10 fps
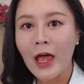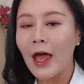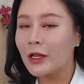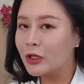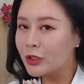
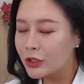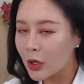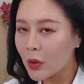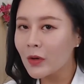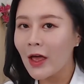and you
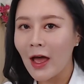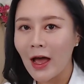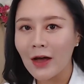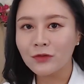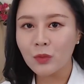don't
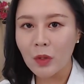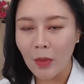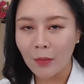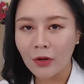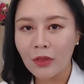have to
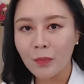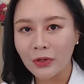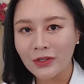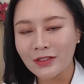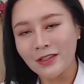remember the
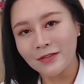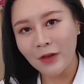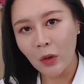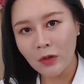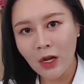person's
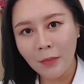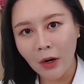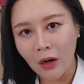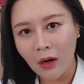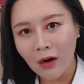phone
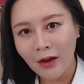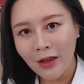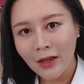number.